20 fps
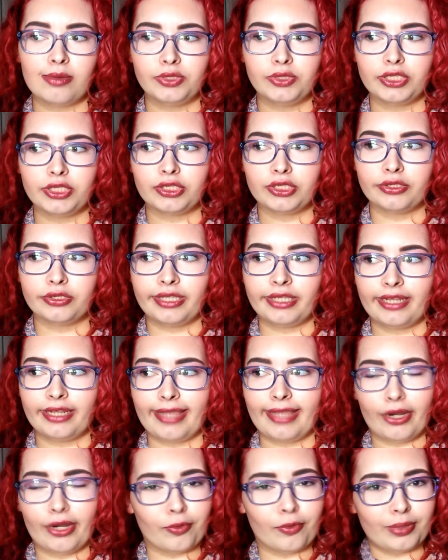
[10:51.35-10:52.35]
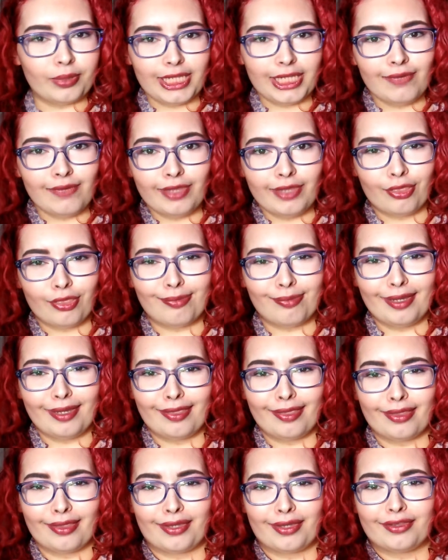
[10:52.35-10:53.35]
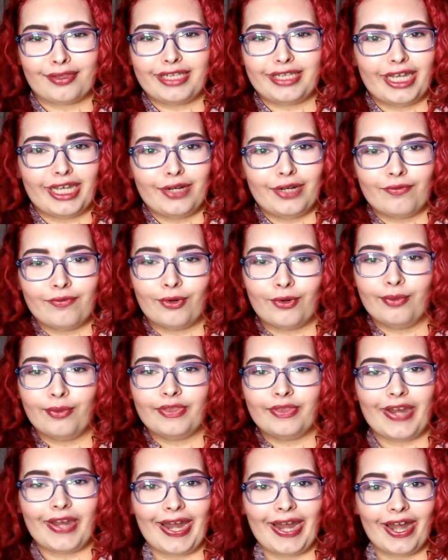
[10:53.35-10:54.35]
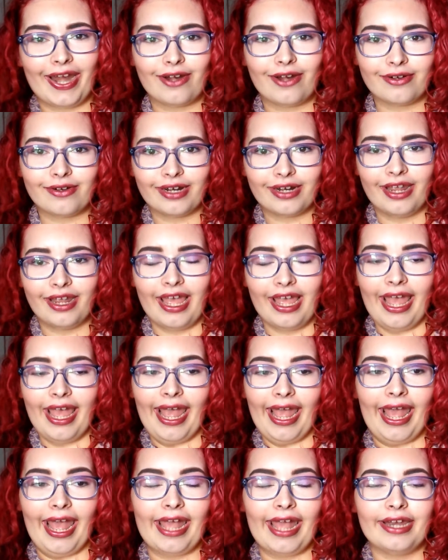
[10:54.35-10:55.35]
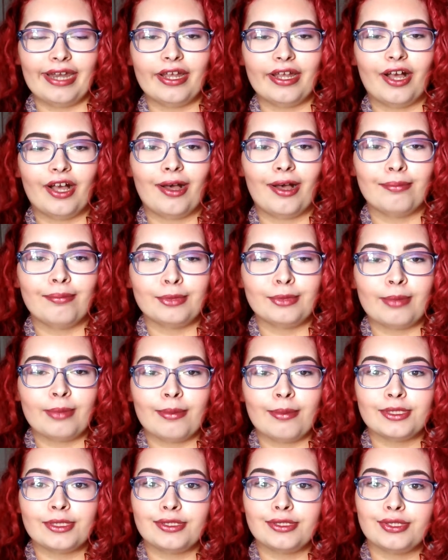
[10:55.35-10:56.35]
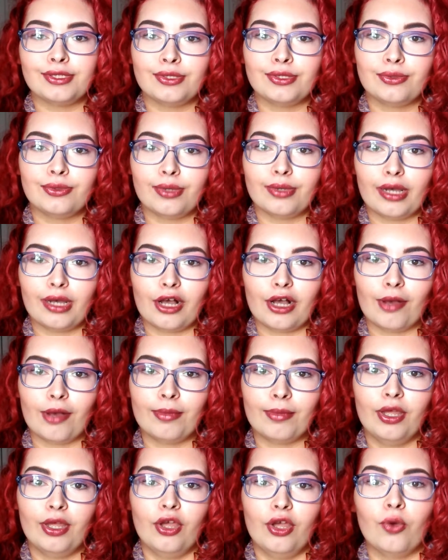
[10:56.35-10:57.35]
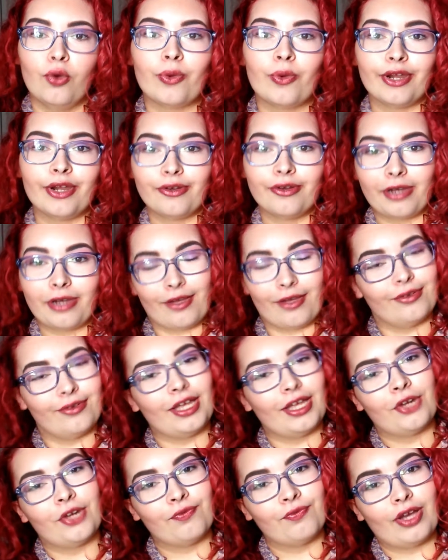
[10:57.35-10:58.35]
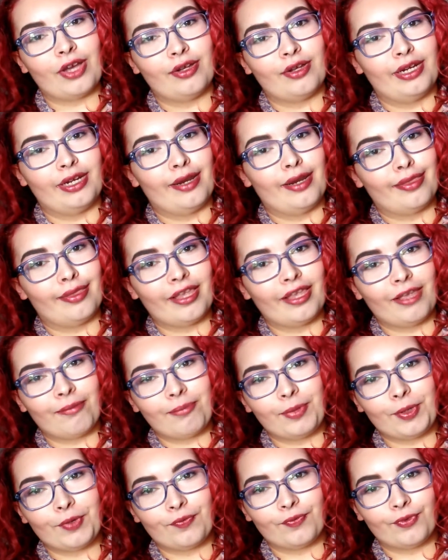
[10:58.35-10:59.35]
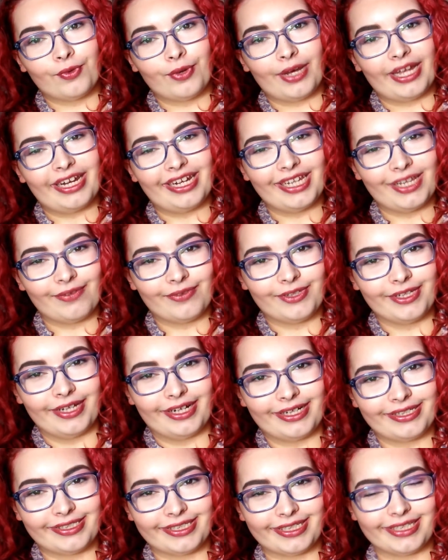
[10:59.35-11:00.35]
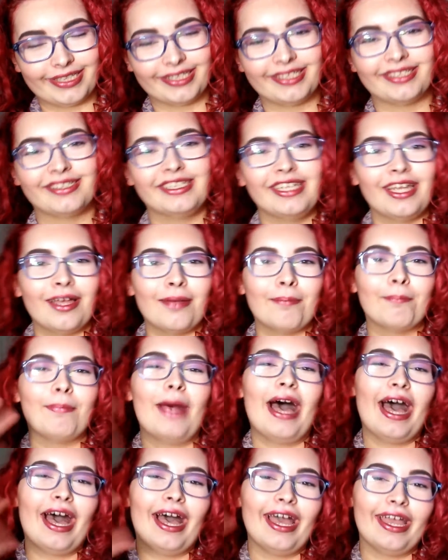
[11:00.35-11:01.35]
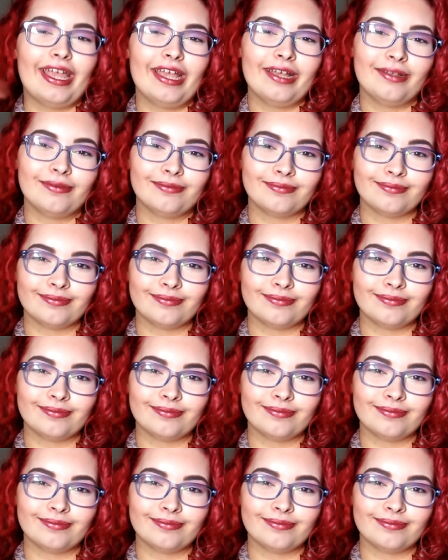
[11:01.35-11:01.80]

just so that they don't believe these myths and kind of ruin their hair. And remember to wear your crown, not a frown, and stay beautiful. And I love you guys. Bye.